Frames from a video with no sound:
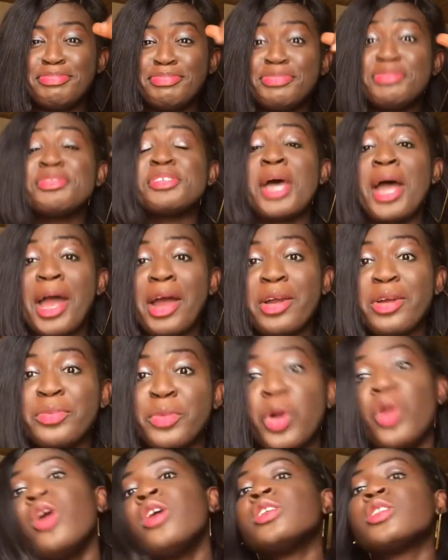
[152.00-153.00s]

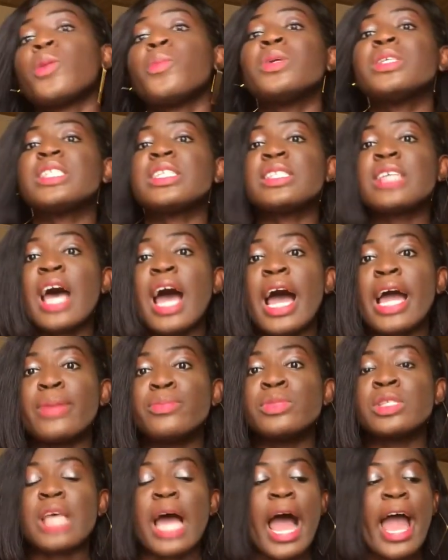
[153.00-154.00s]
Terrible. So most of the
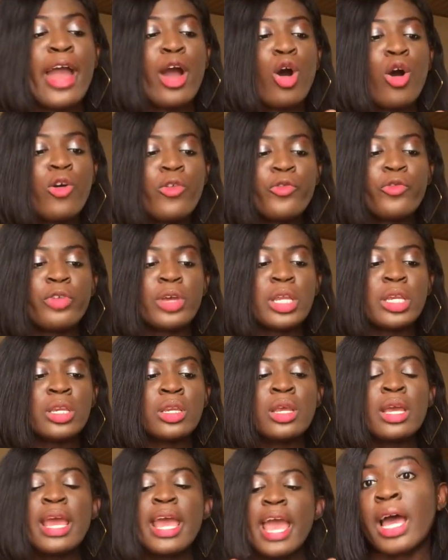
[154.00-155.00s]
times I often
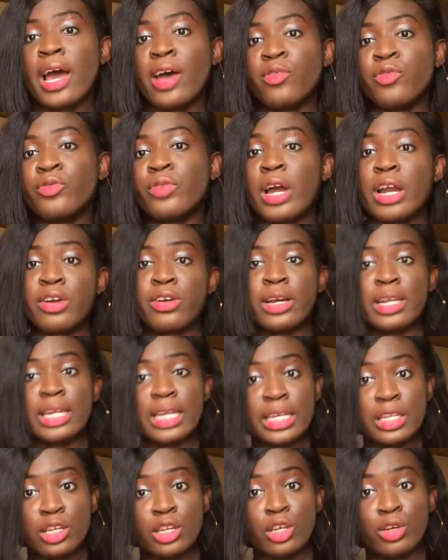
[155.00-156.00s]
have
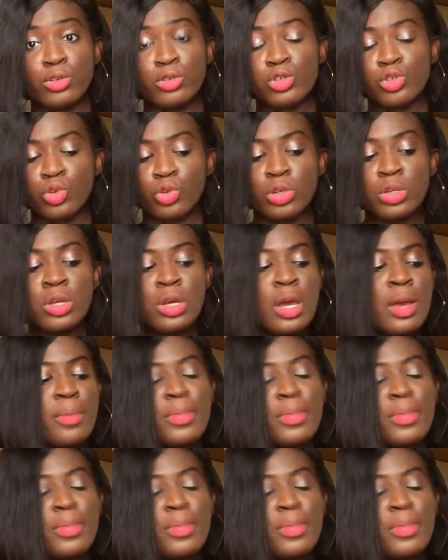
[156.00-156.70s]
acrylic nails on,